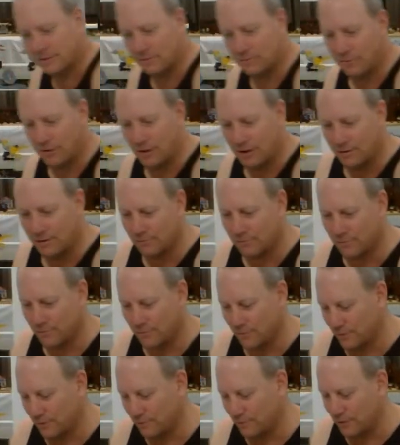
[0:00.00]

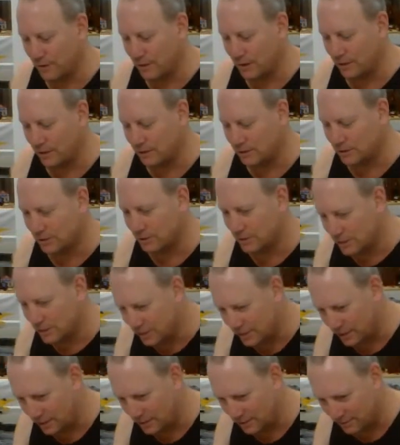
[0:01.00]
315
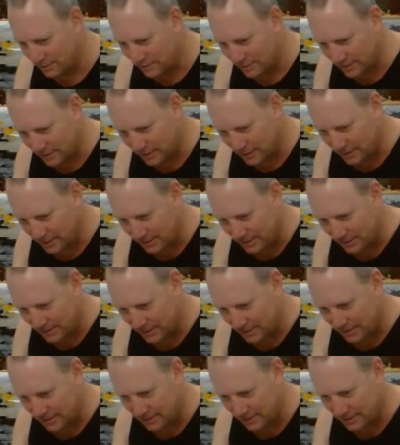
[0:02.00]
seal, I think, is
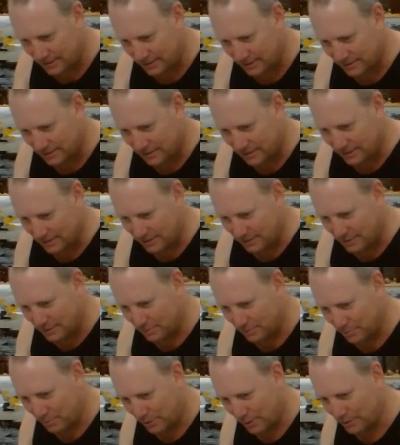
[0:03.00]
that
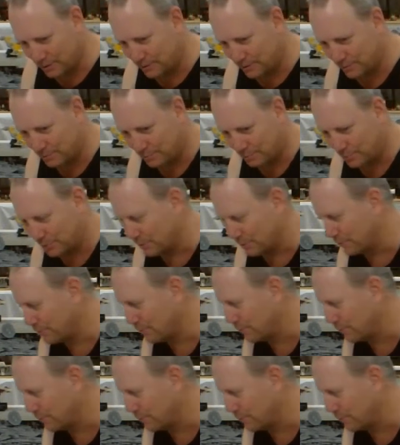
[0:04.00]
plus built